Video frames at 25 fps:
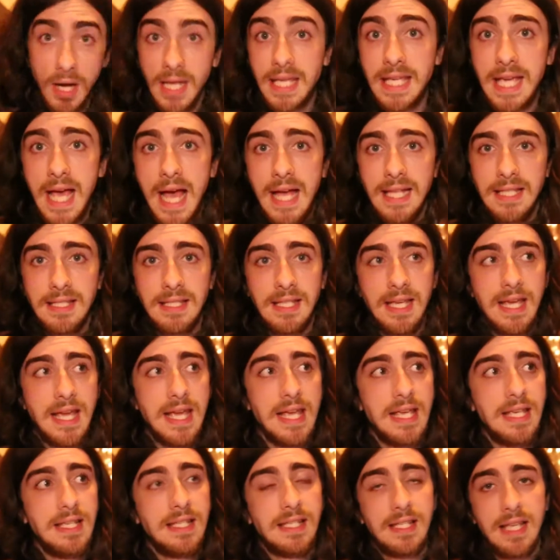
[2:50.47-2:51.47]
My cat
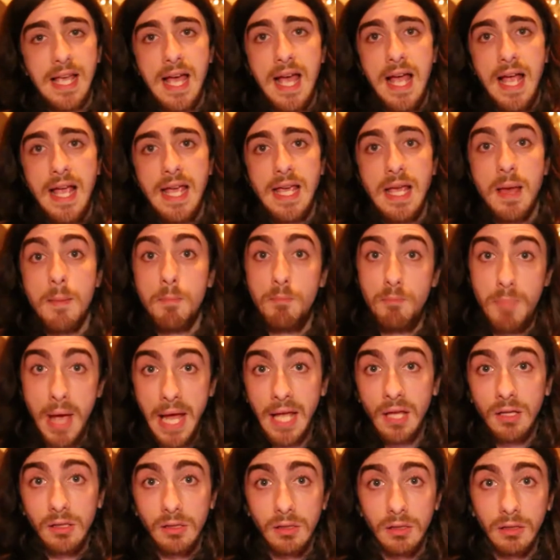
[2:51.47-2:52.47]
is a
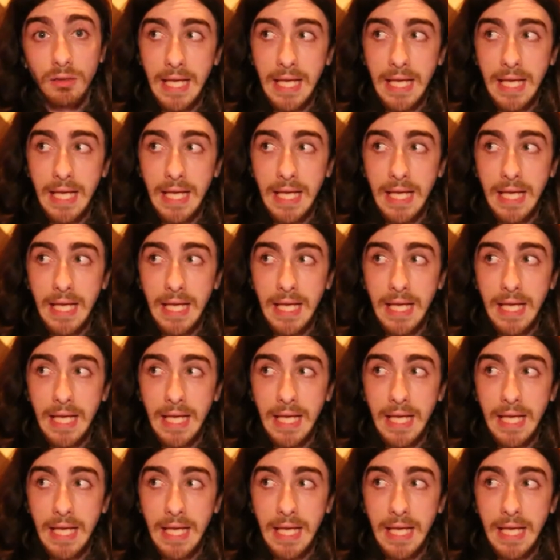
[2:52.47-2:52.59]
Bengal